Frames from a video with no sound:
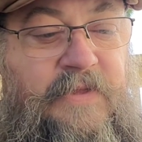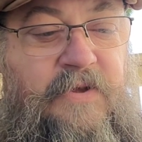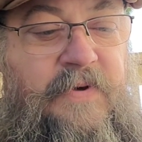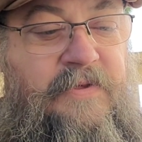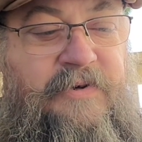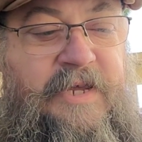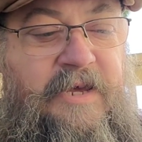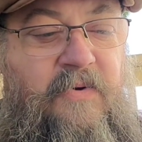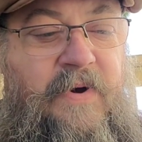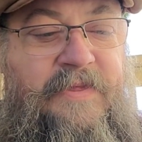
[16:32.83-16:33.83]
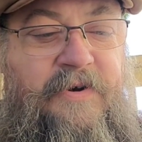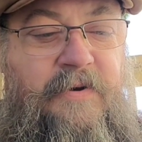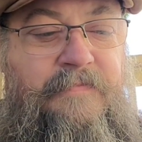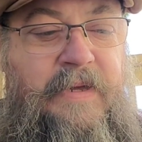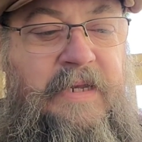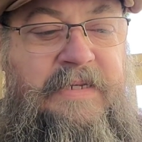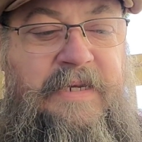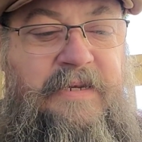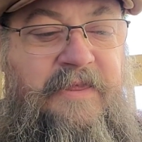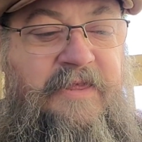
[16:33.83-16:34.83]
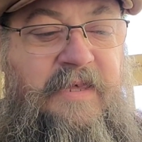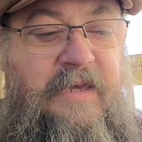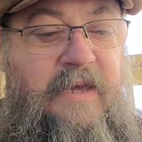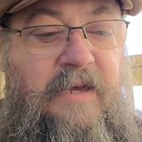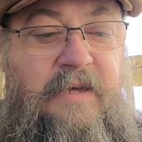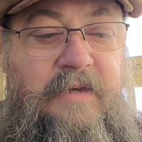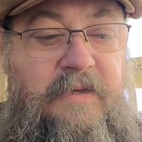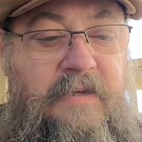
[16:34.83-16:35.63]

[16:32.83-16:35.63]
you either take away their ability to think